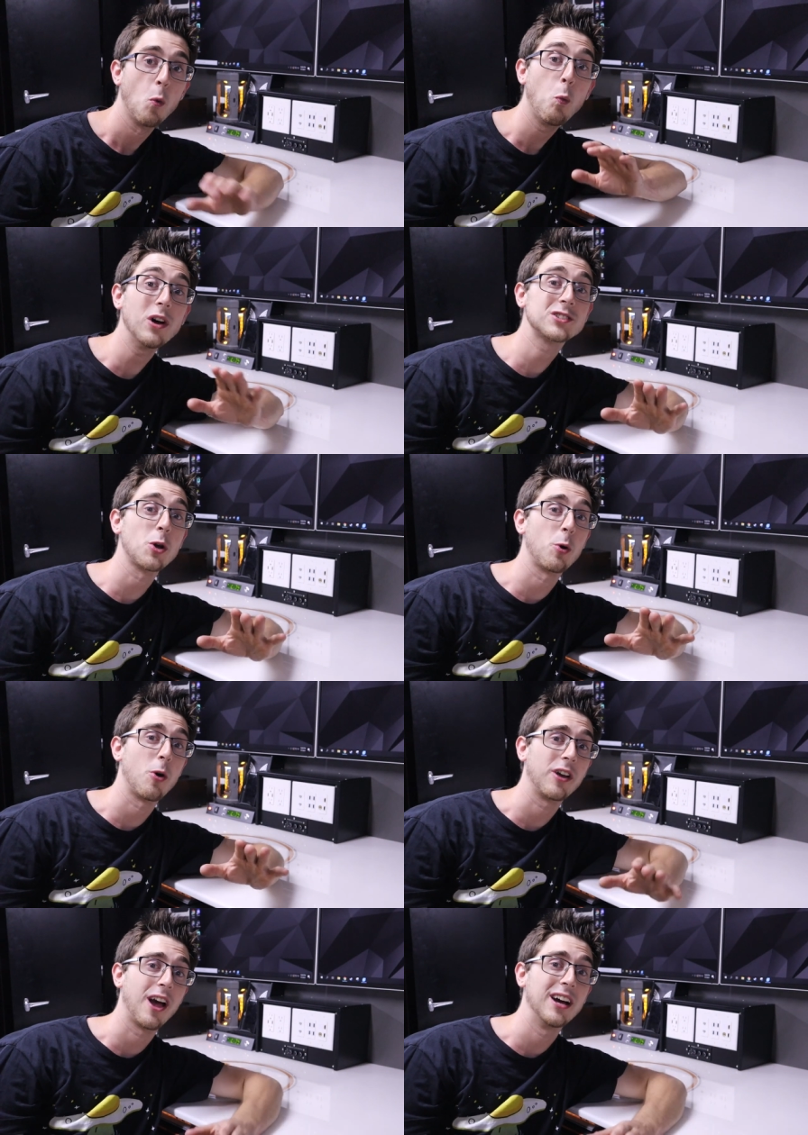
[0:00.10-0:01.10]
What's going
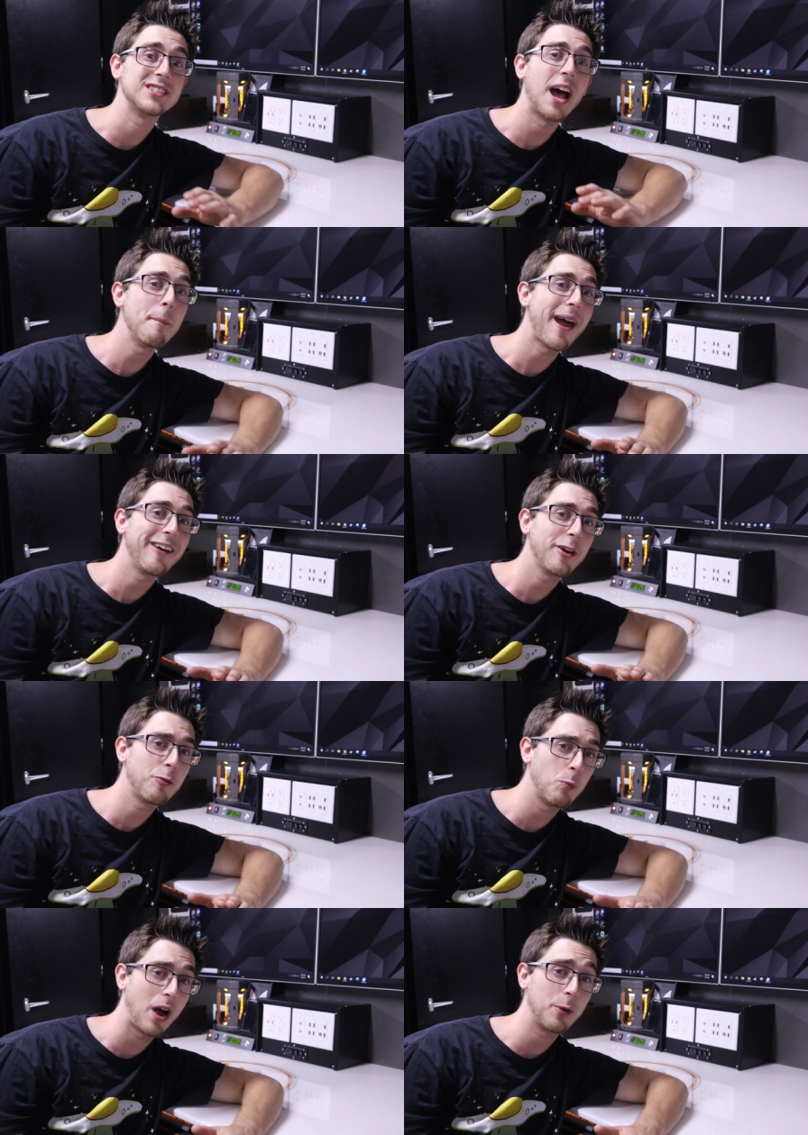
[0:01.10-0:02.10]
on, guys? I'm Mario
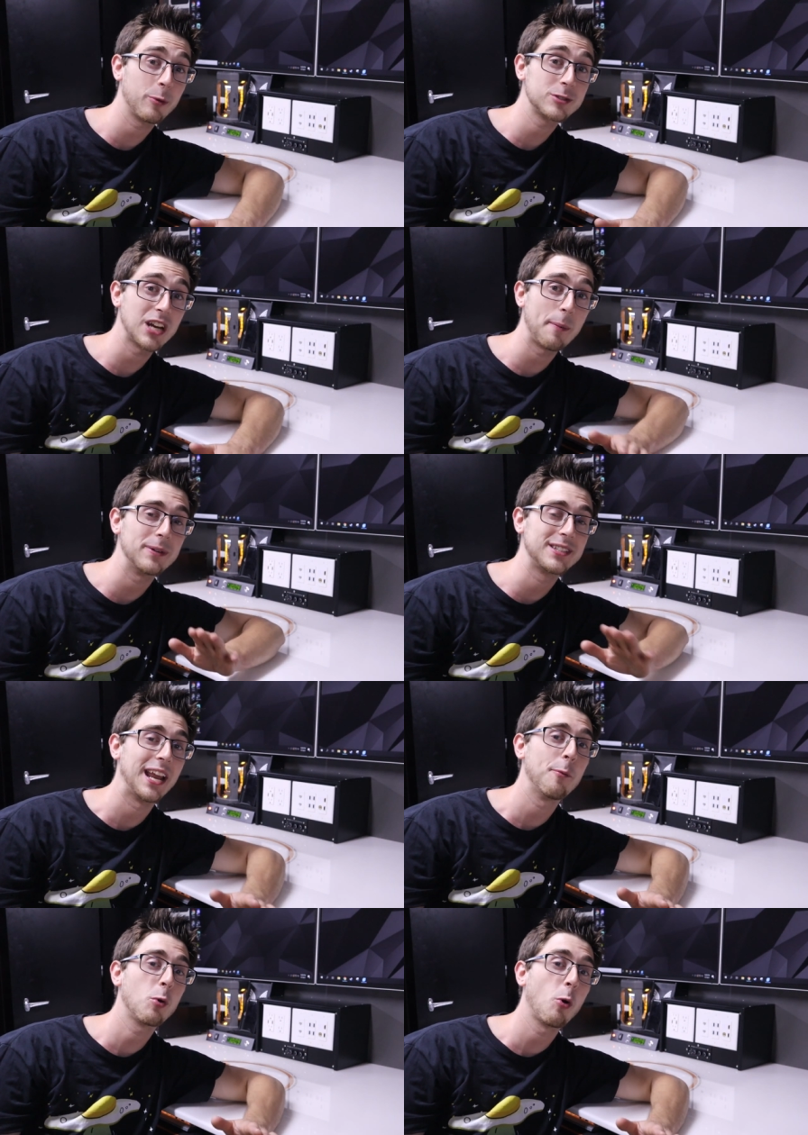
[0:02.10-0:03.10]
from Wired Workshop, and
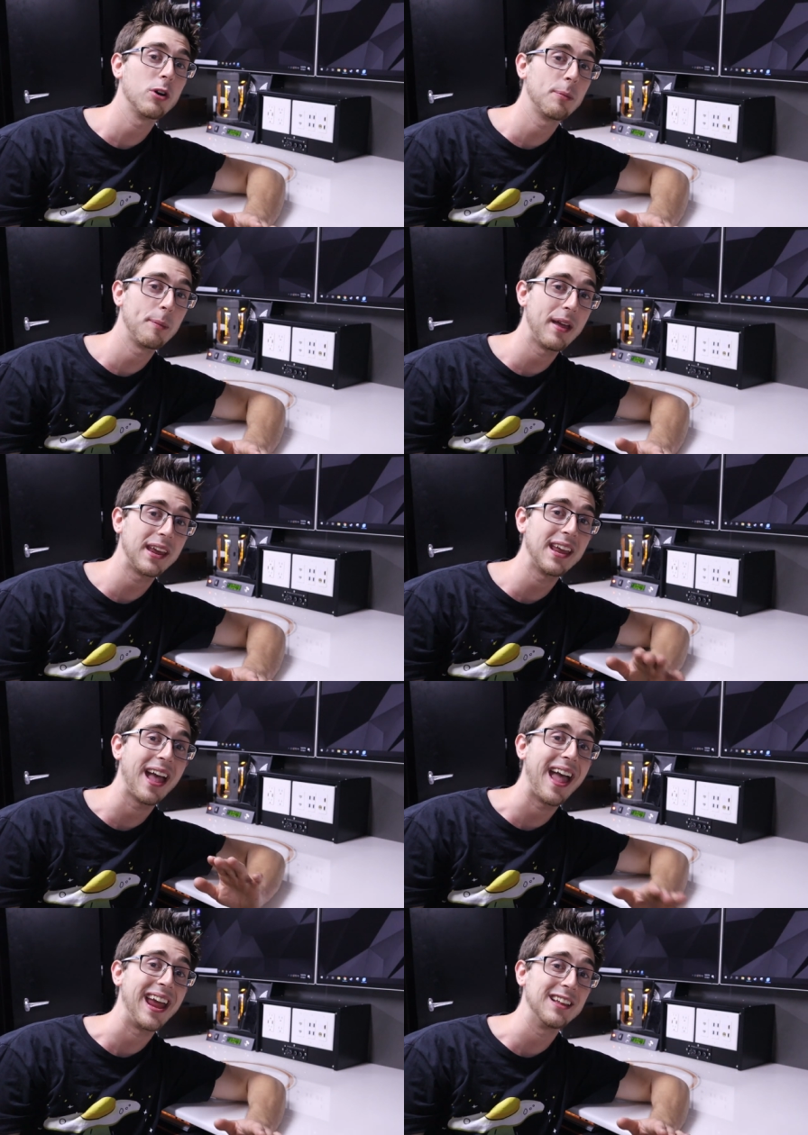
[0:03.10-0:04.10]
today we're going to be making
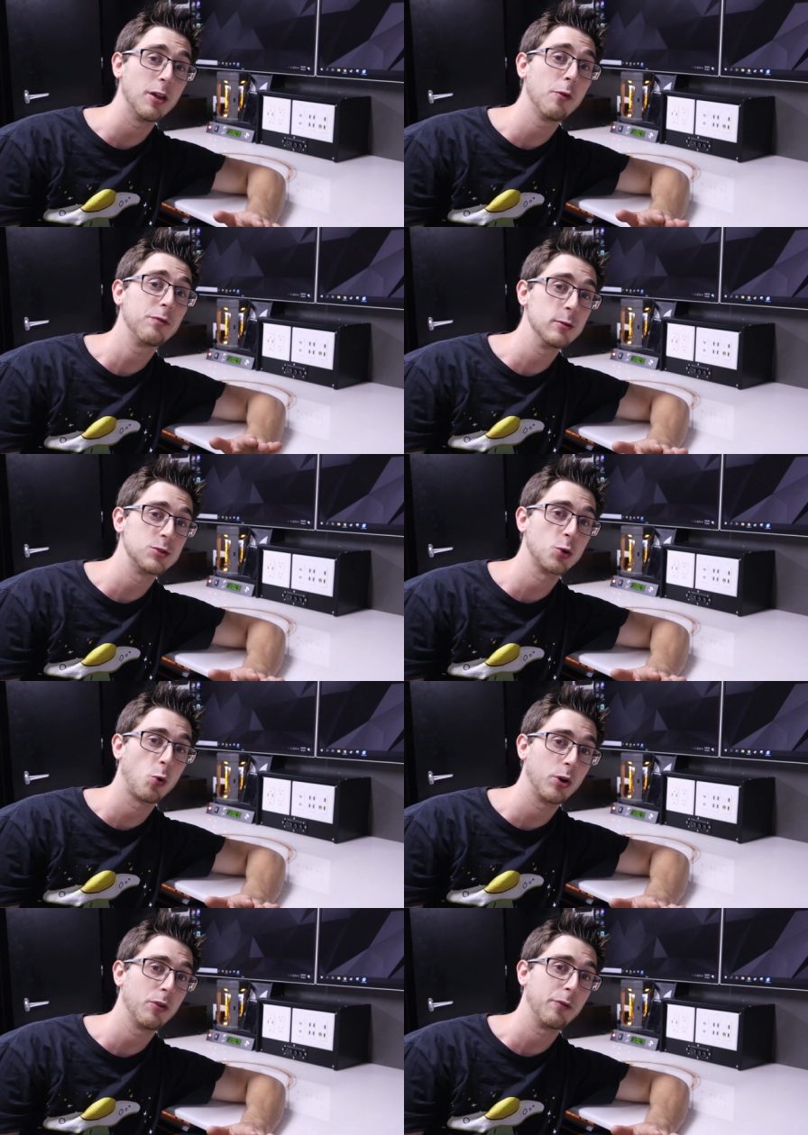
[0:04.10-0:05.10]
a Halo Fusion
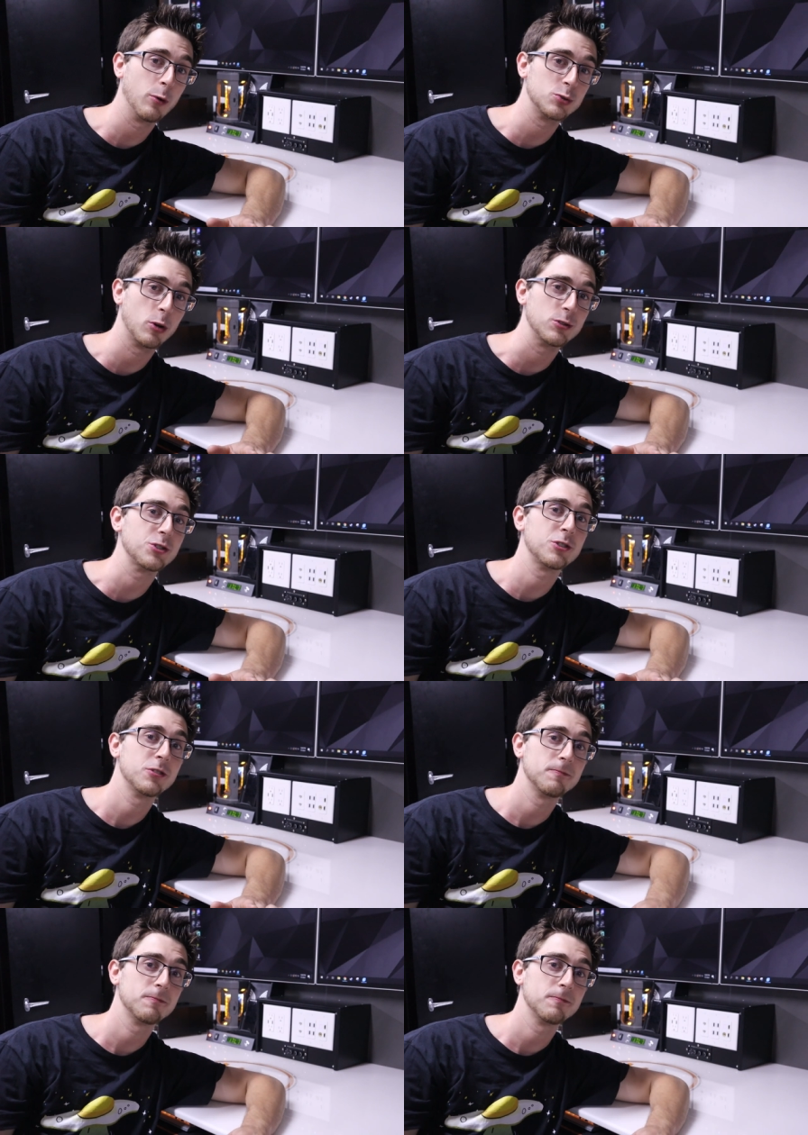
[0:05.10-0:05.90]
Coil phone charger.